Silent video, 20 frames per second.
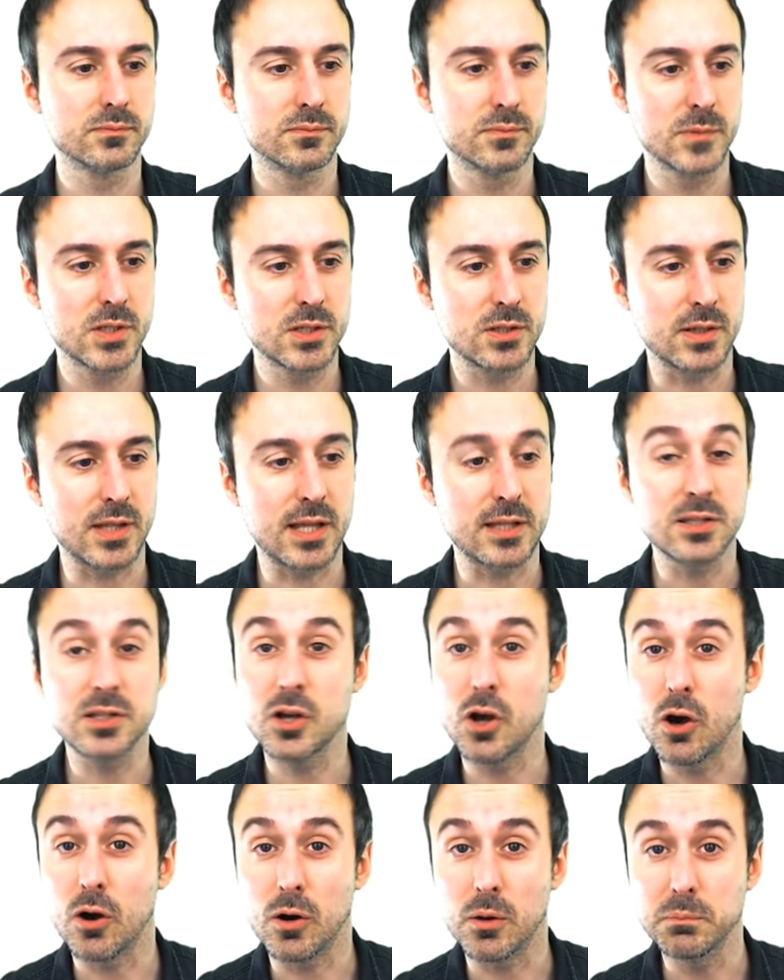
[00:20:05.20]
so that's
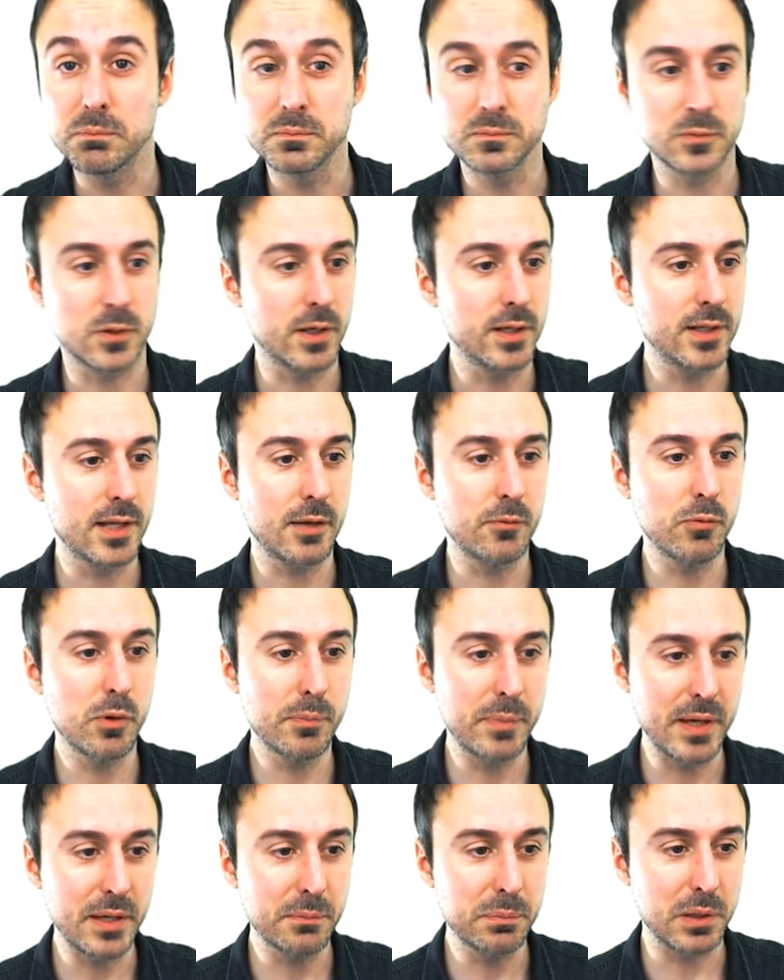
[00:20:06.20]
calm right and we're
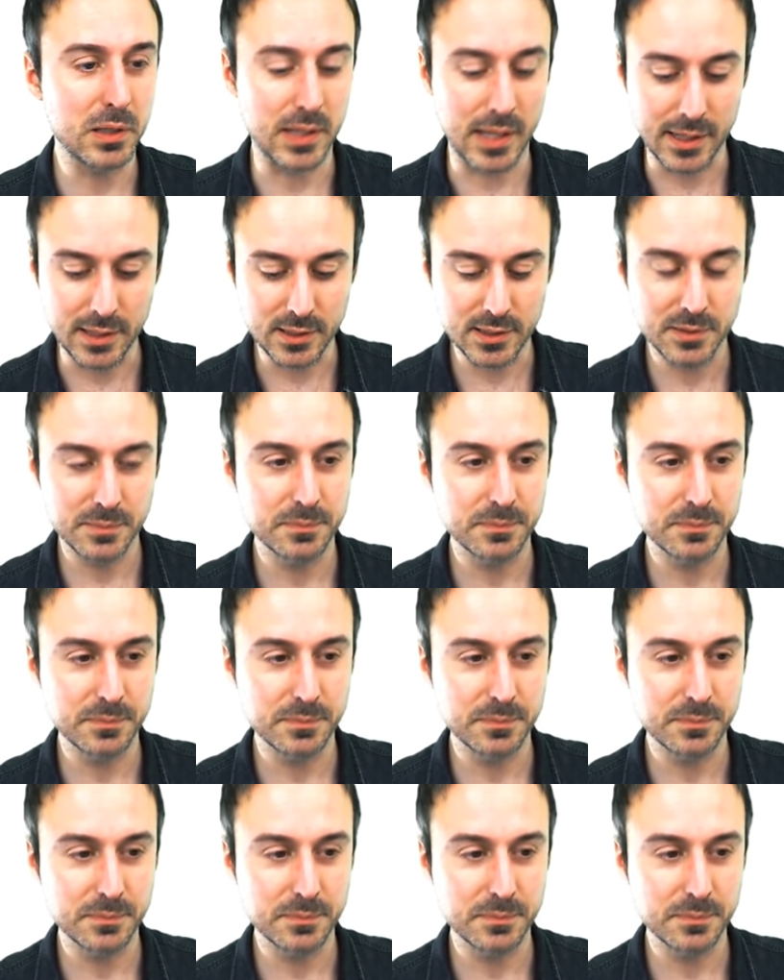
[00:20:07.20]
being polite